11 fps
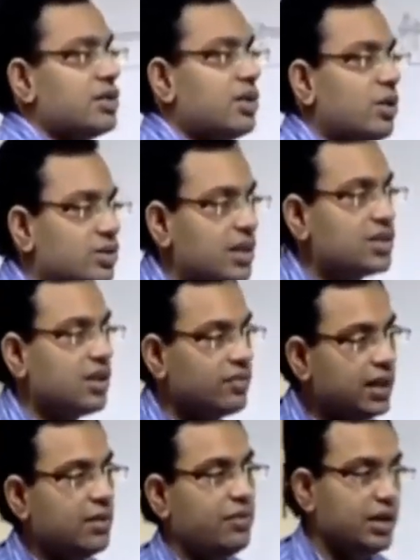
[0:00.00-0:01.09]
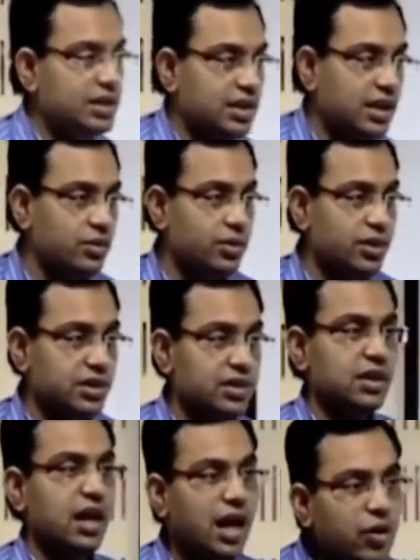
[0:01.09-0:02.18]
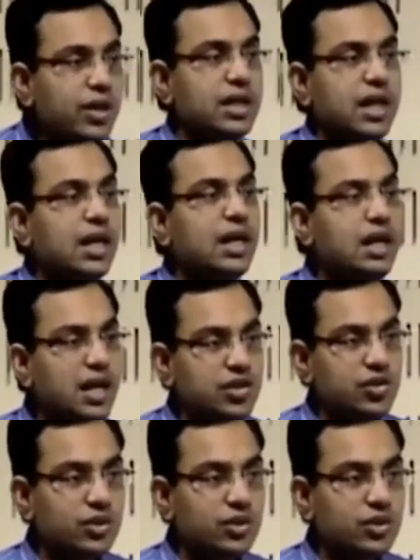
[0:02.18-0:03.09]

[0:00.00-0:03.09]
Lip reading: solutions of the differential equations. How it can lead us to